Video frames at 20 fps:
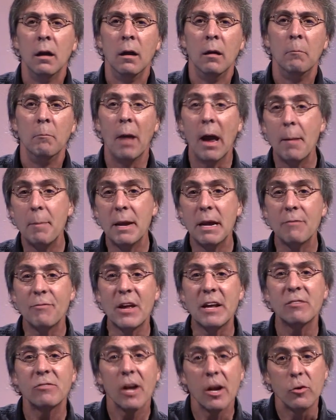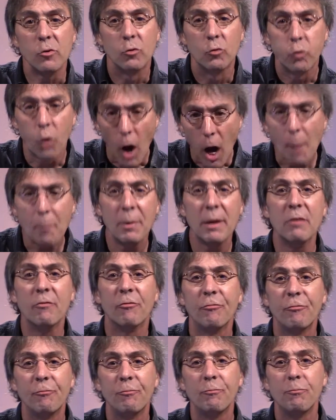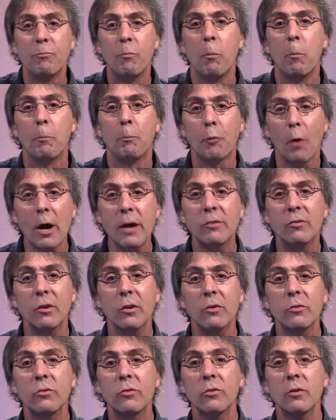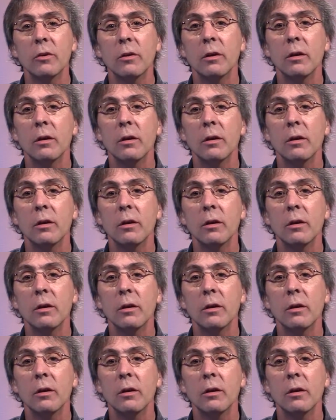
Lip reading: Maybe if they start dropping prices